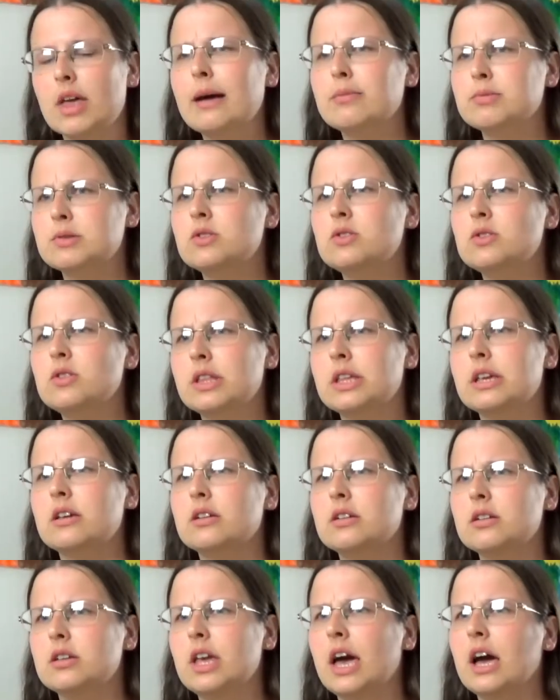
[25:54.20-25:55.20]

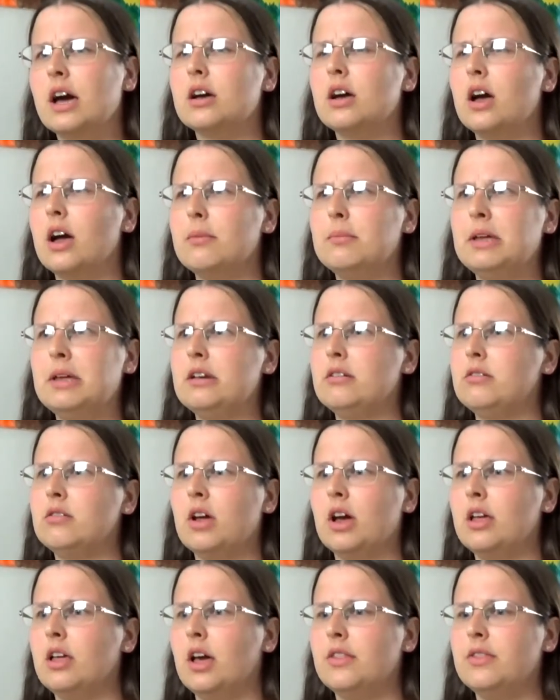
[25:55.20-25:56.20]
absolutely yeah i mean
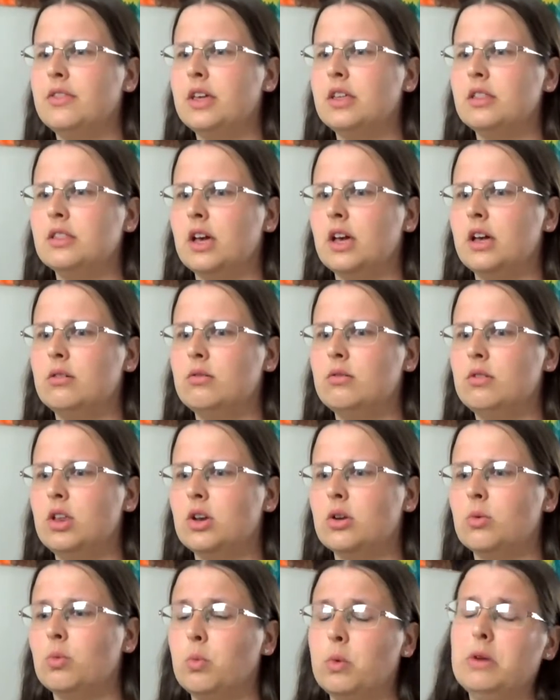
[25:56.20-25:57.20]
I, I think that
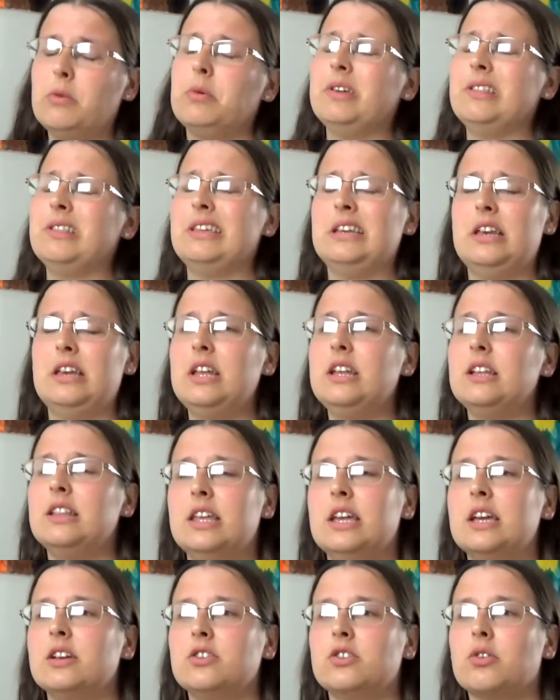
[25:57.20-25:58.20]
you know we really need
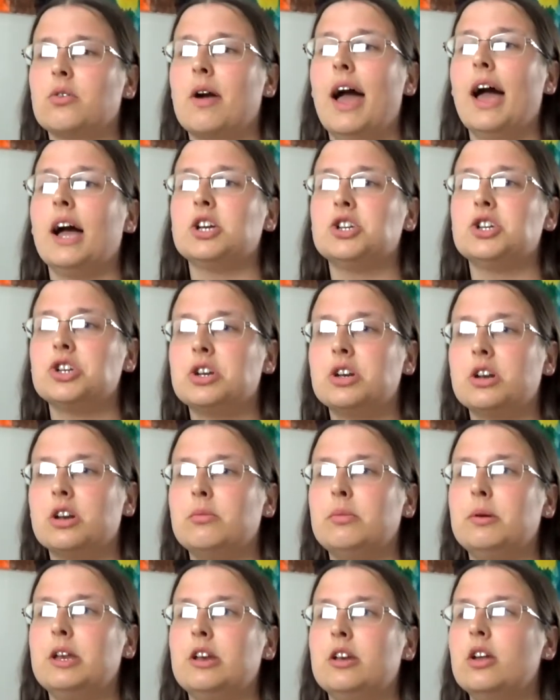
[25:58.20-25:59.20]
the interaction
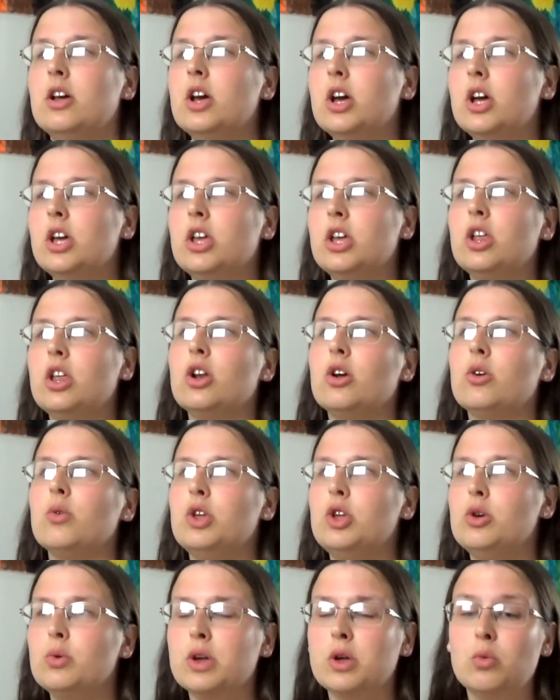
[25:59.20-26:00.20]
i mean you know
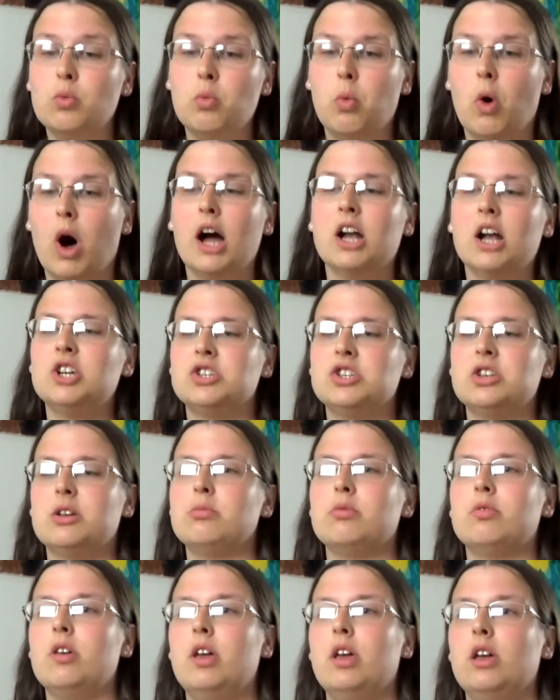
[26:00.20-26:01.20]
you can watch
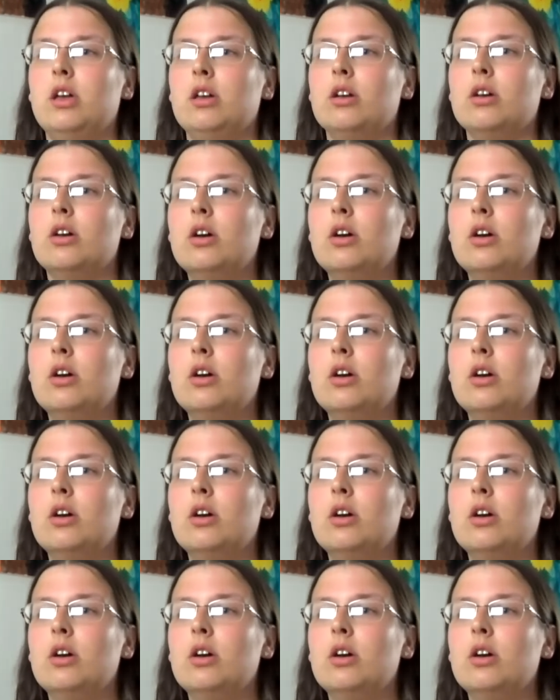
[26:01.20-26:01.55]
something